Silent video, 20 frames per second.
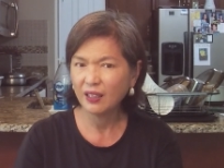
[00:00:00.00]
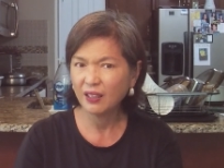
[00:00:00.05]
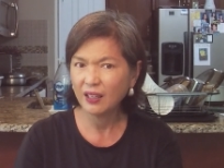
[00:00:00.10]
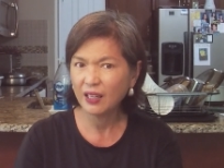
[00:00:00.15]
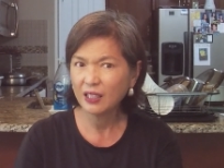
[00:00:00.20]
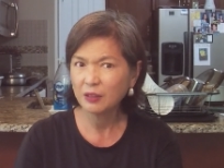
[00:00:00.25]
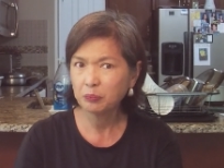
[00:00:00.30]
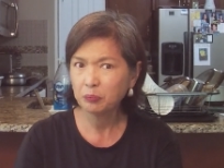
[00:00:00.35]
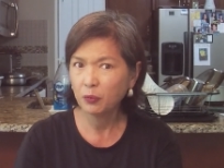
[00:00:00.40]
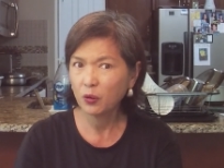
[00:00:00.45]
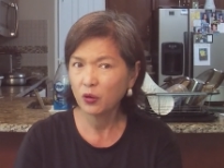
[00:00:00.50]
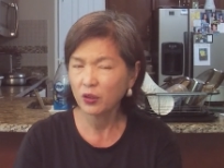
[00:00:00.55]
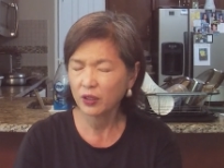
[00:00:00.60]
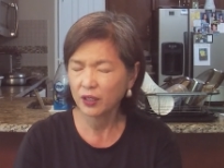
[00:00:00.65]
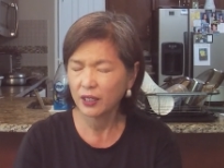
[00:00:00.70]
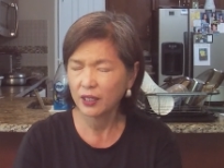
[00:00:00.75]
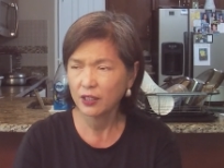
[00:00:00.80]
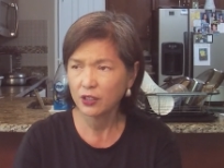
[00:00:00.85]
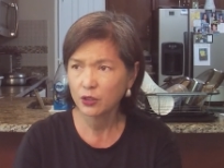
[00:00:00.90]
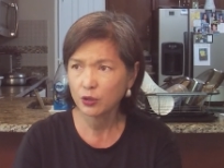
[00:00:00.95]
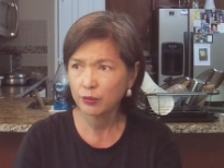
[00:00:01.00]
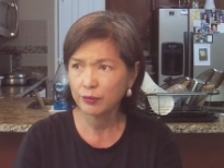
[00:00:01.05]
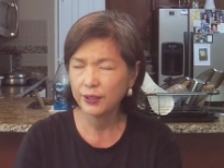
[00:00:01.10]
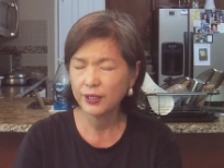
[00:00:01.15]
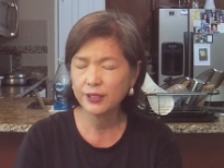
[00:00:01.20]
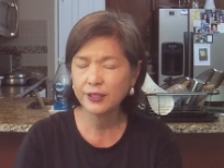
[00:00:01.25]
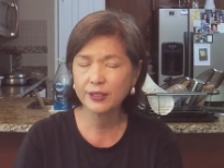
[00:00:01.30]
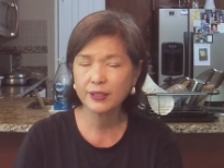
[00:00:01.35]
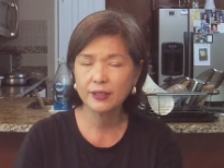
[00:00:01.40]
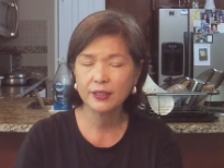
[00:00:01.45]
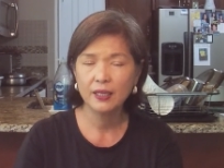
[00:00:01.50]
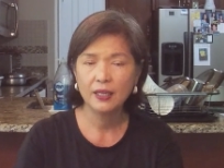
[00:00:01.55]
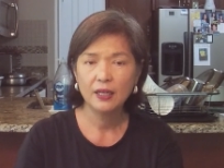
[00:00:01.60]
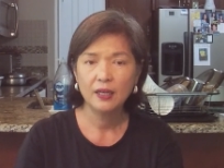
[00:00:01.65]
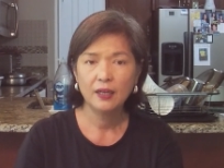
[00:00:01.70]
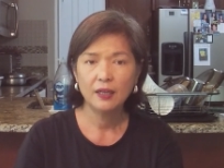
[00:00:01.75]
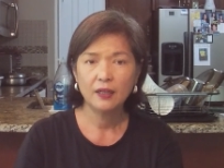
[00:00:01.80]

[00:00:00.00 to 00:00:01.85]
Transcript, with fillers: a lot more countries